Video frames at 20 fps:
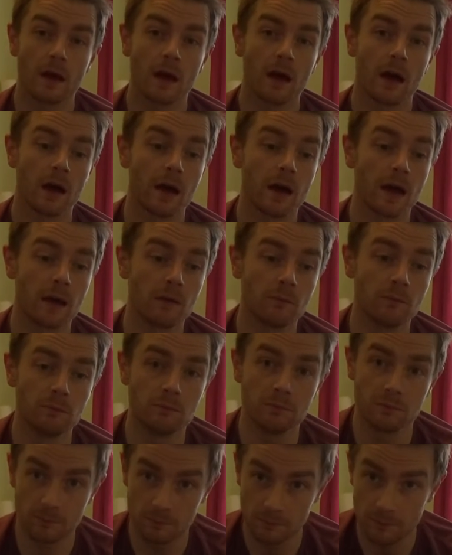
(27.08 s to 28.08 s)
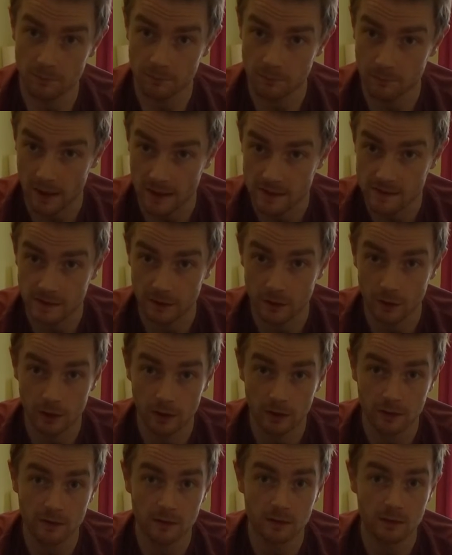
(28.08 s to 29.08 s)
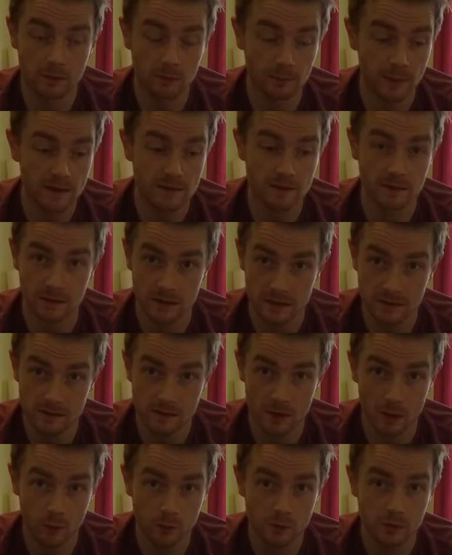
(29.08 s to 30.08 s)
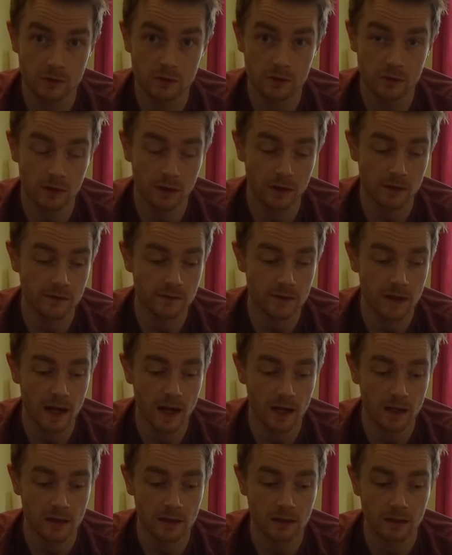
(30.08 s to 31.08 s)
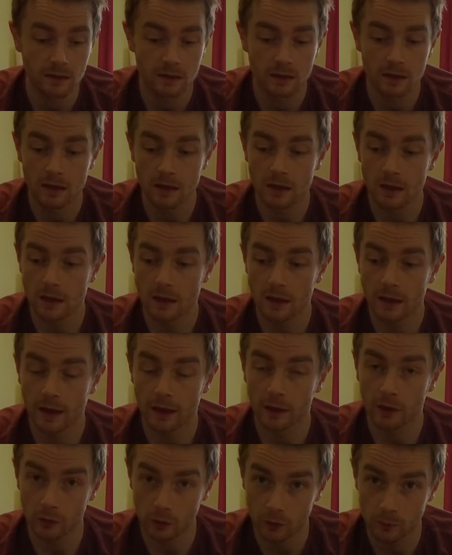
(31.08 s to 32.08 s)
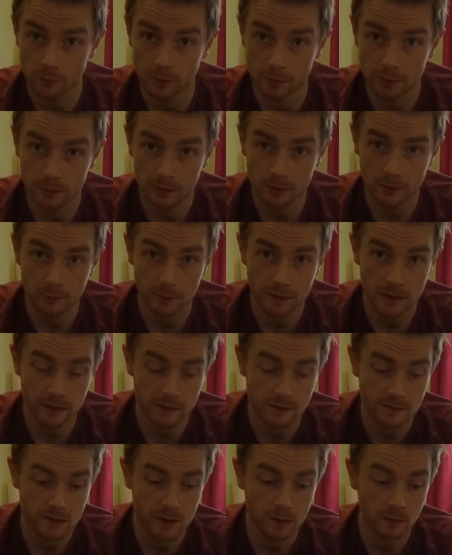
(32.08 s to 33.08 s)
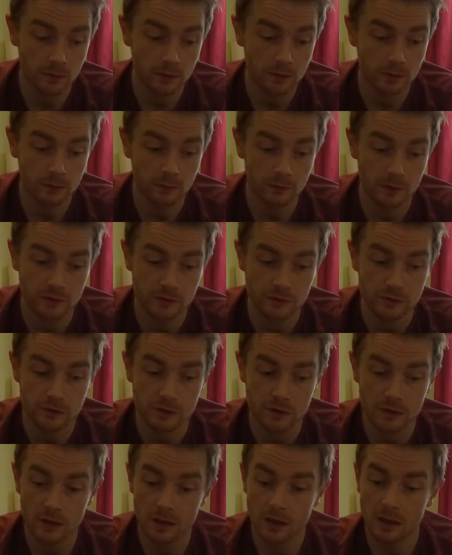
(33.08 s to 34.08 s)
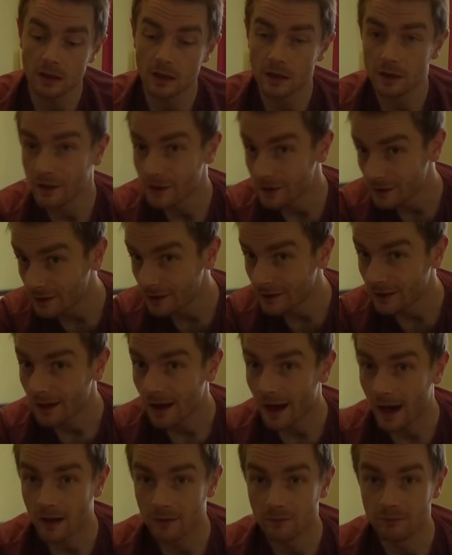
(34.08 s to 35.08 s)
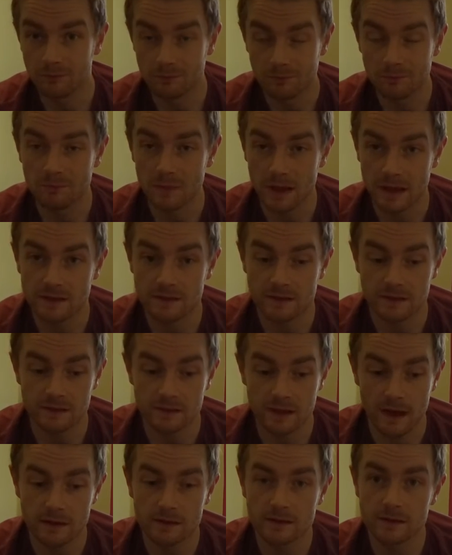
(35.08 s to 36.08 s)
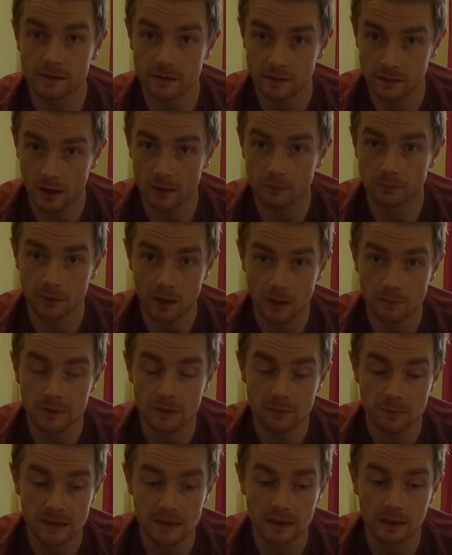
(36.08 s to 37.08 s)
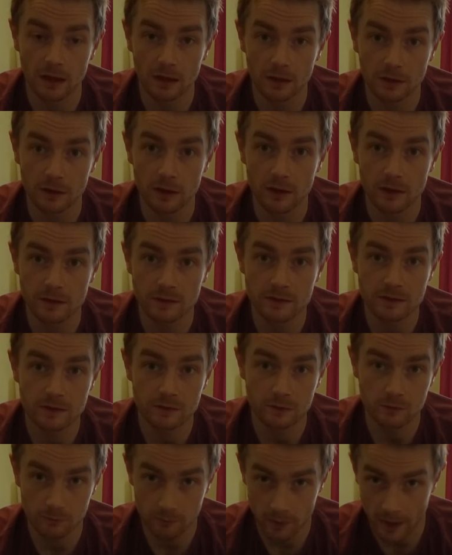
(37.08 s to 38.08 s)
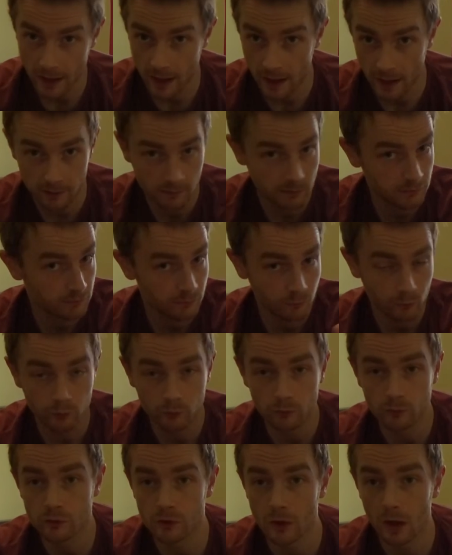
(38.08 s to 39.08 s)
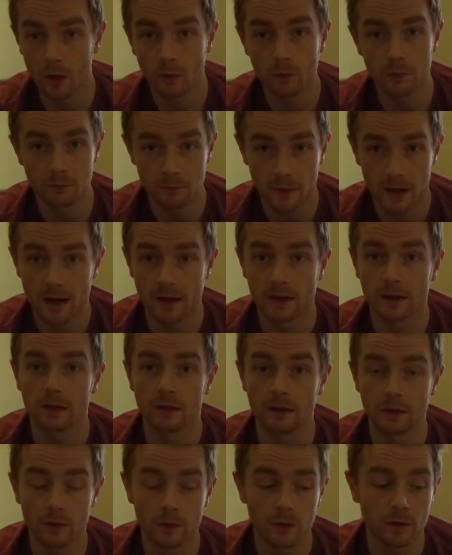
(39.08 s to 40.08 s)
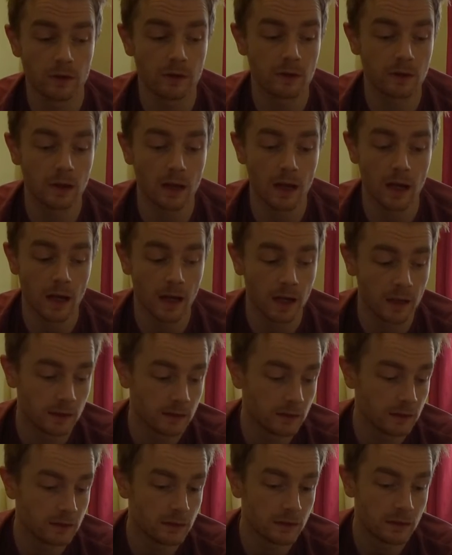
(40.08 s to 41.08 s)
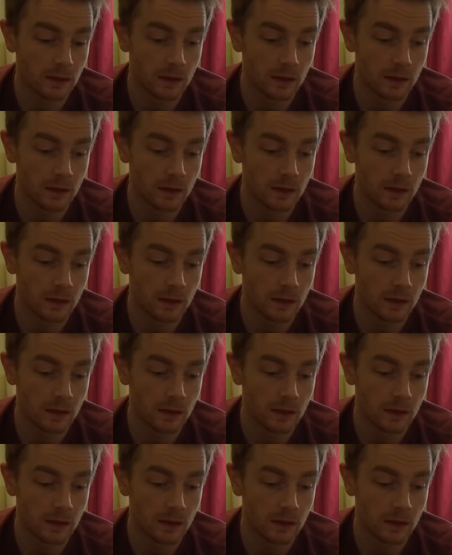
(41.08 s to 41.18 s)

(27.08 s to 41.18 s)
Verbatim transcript: I'm. Um, based in Ireland, based on the East Coast. I started a club a couple of years ago, which had mixed success. Got got me to meet a lot of guys, uh, Joe and Mark included, and